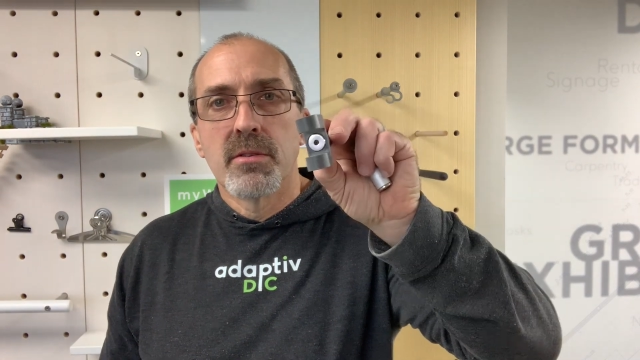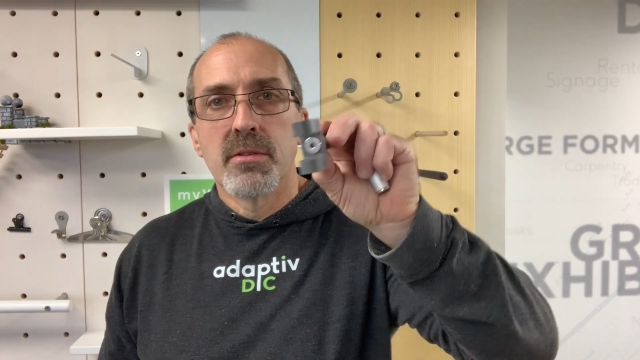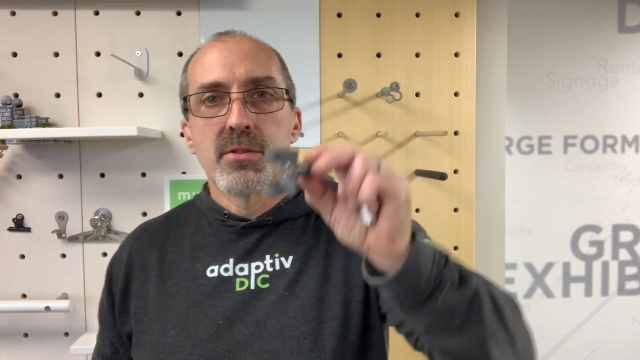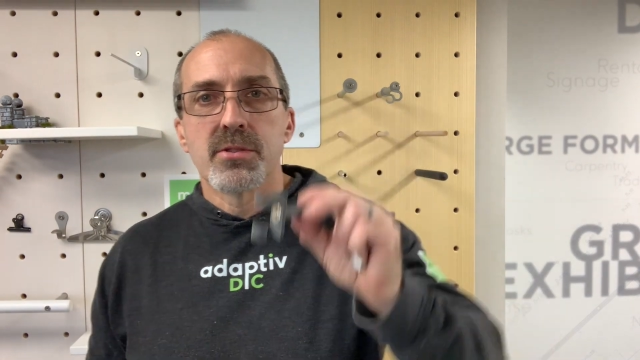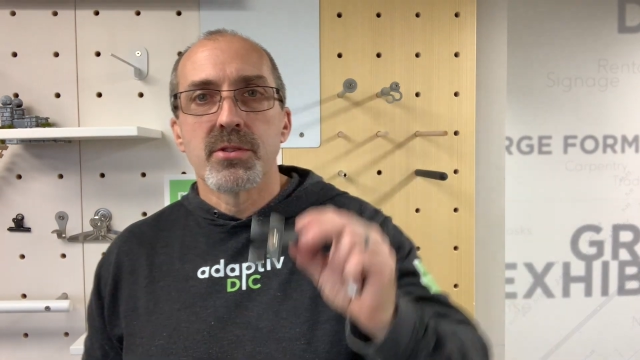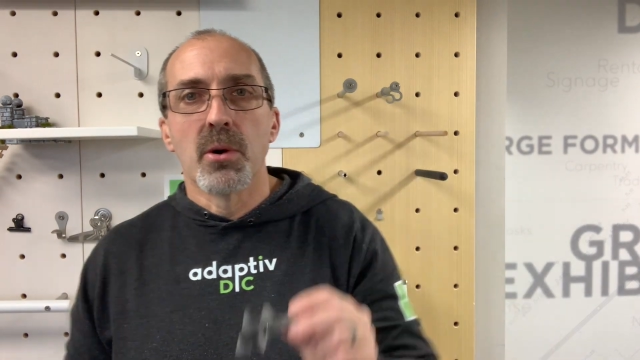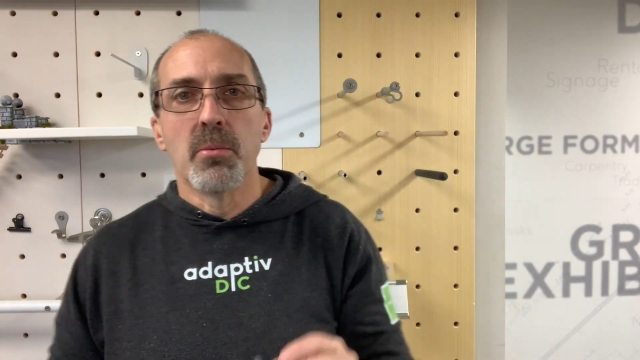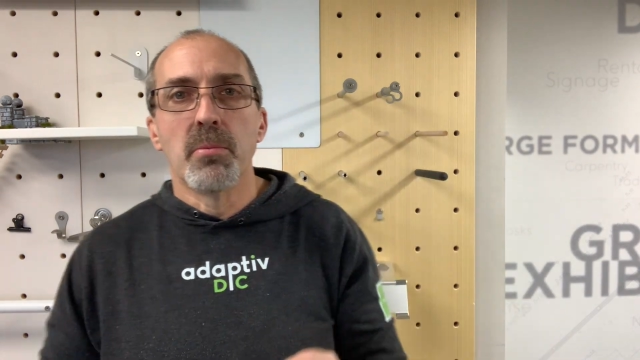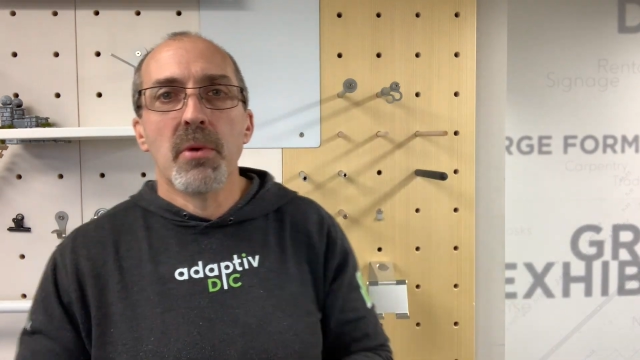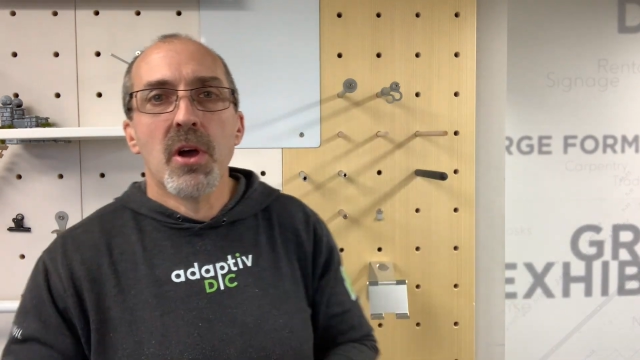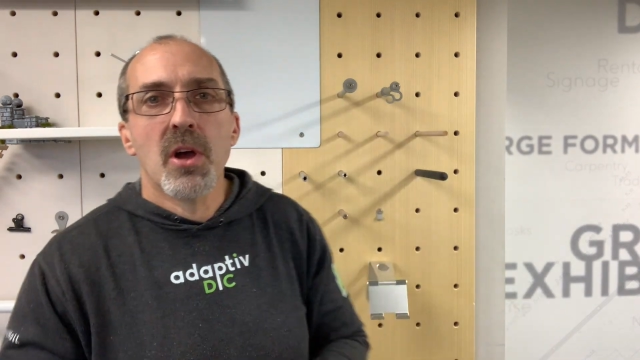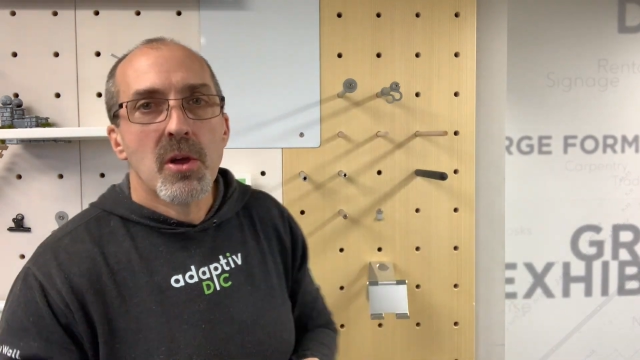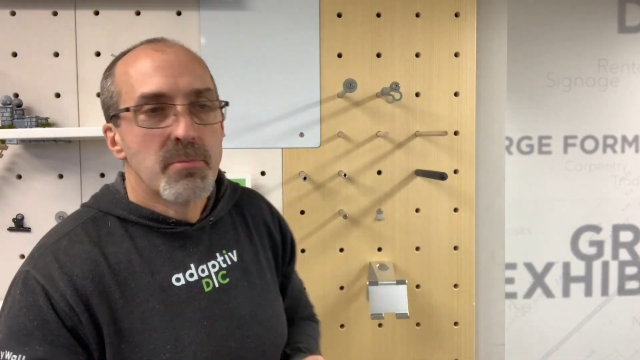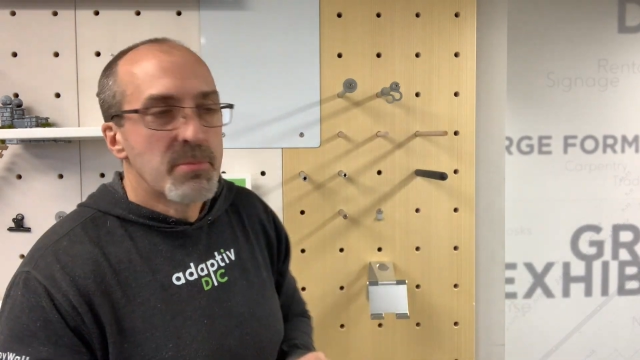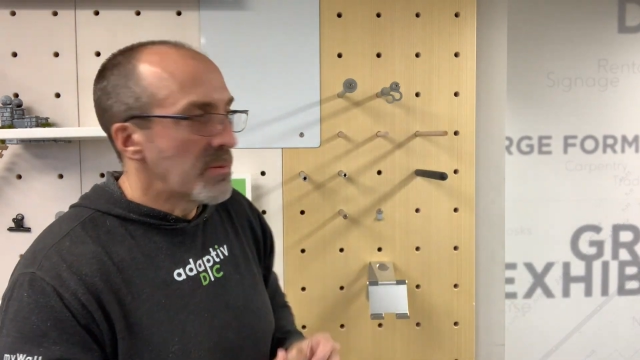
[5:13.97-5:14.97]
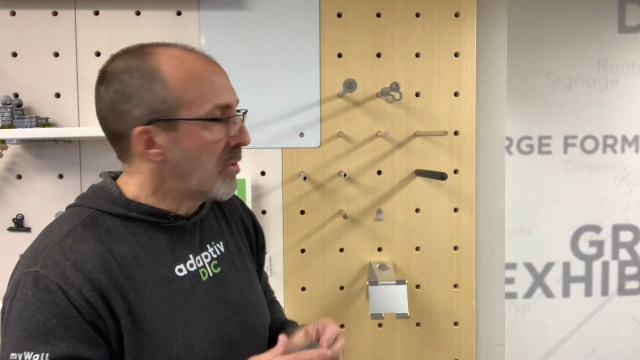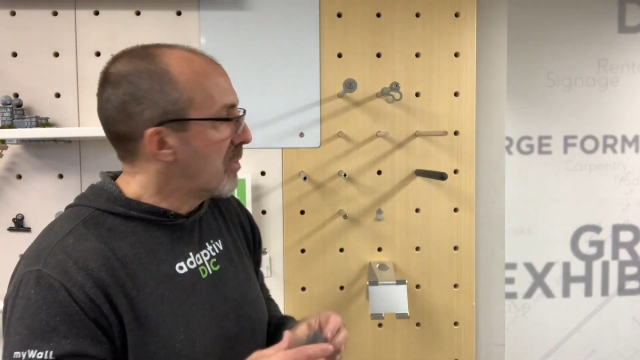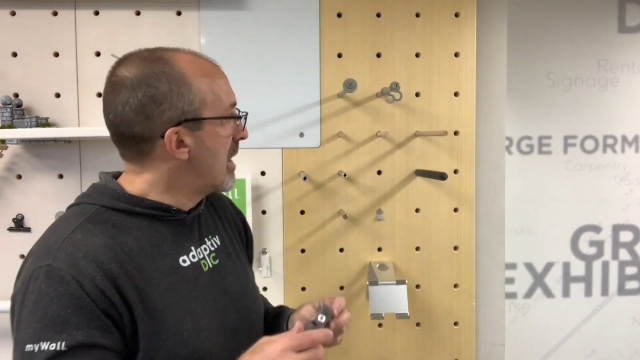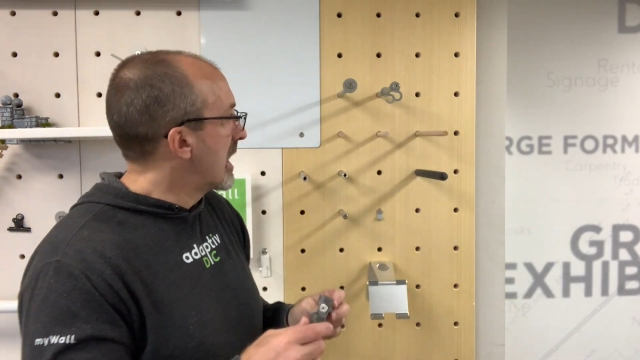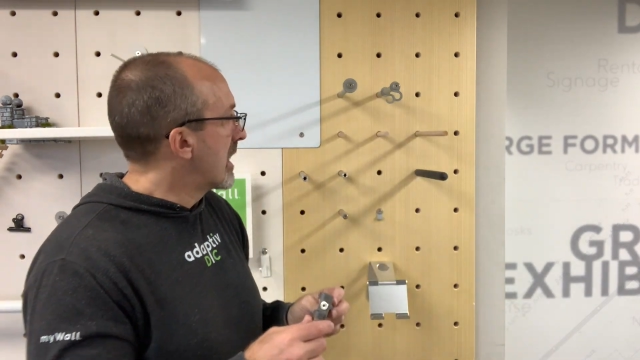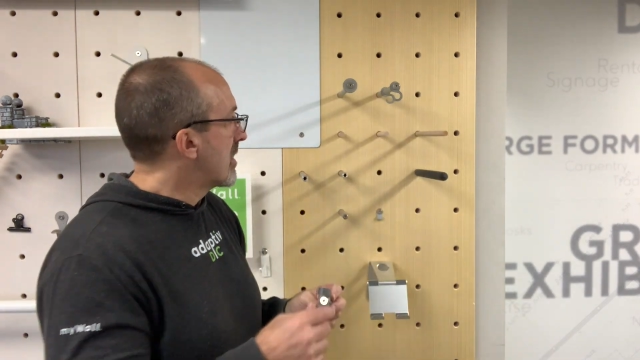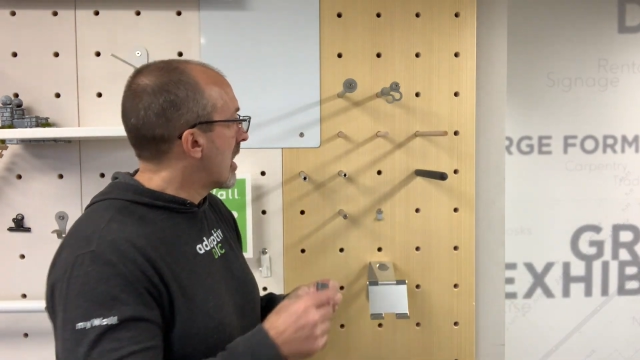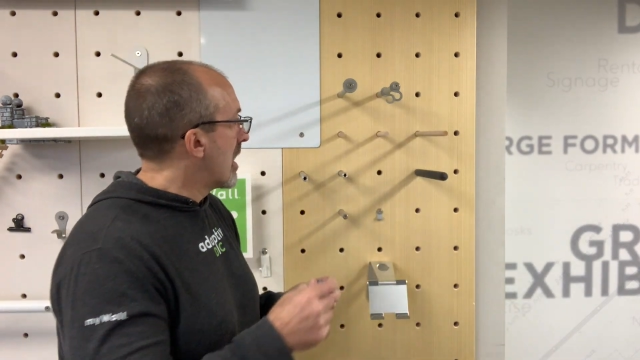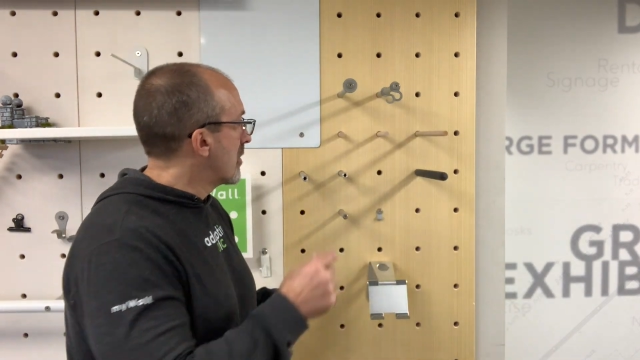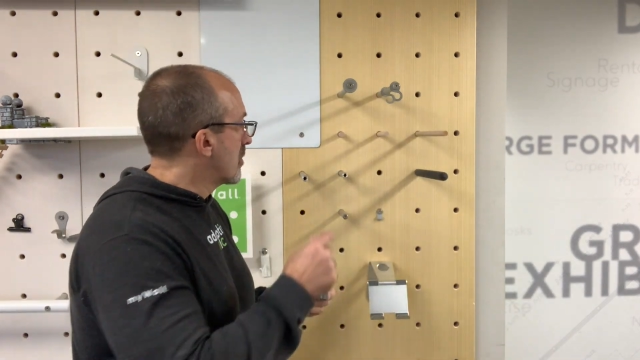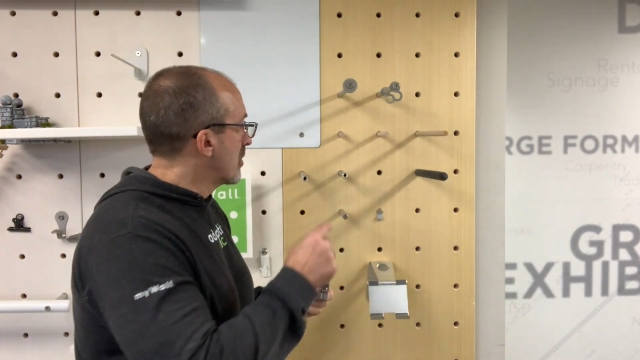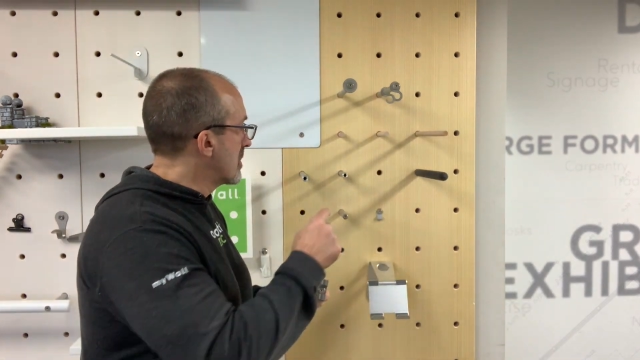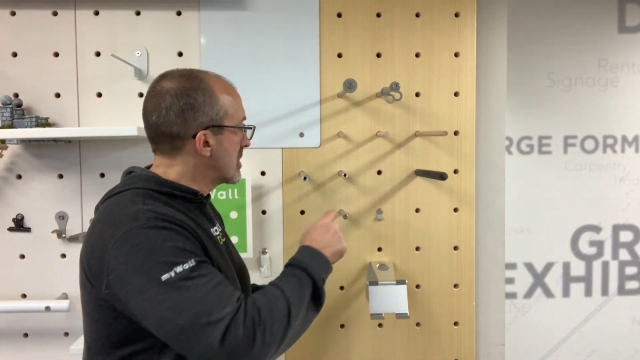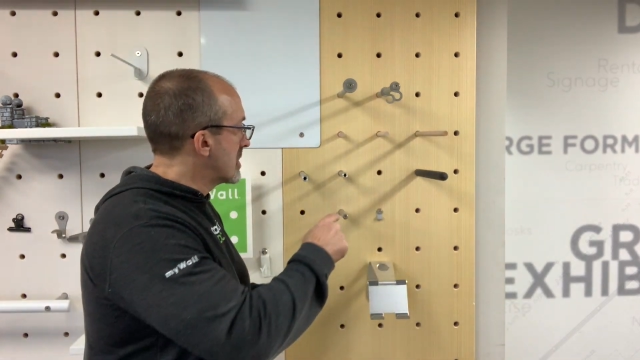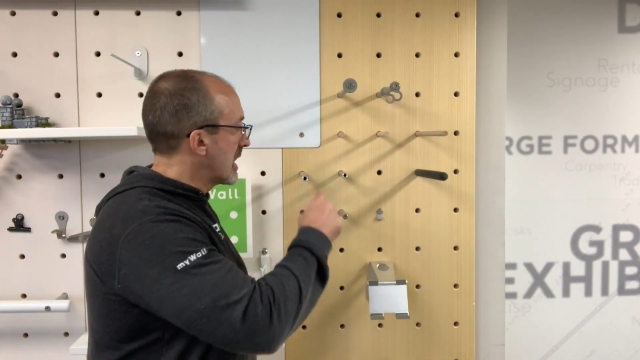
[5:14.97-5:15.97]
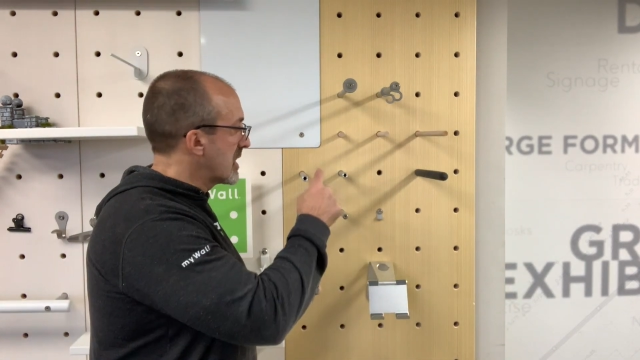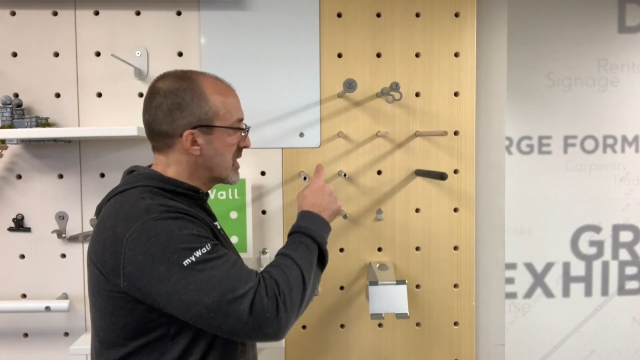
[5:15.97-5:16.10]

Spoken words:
So people many times will just take